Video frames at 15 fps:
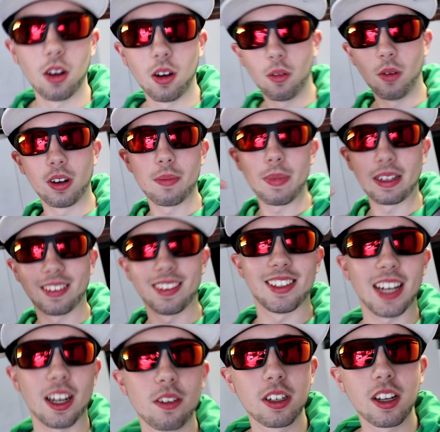Welcome back to the
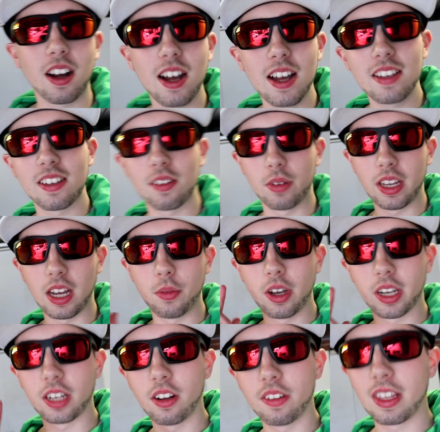channel, guys. We are
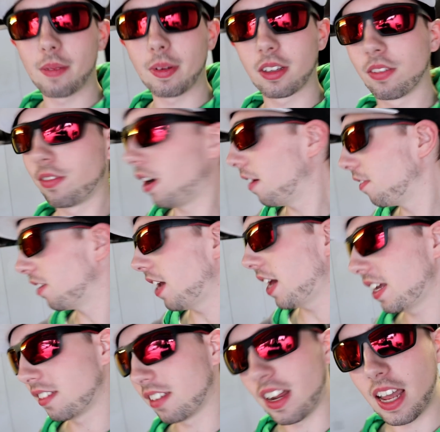working on the MX-5
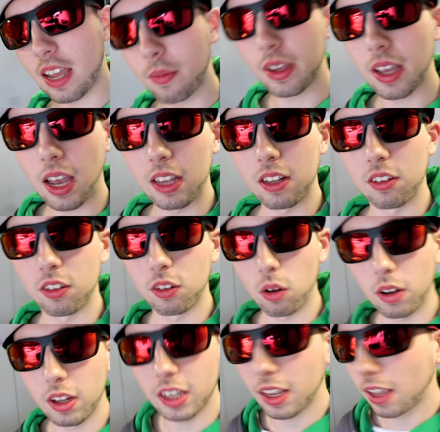today. Today we are
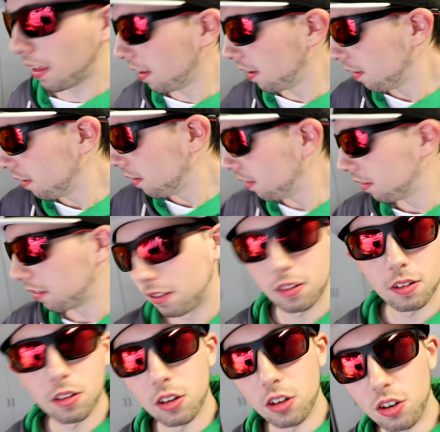installing
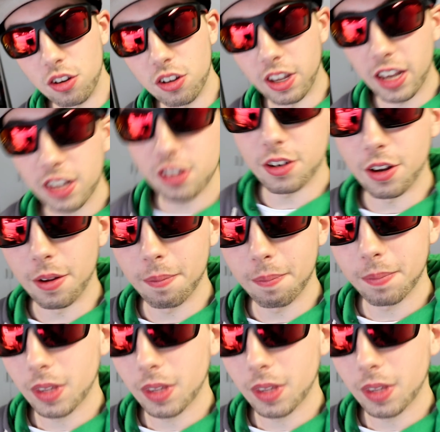new head unit.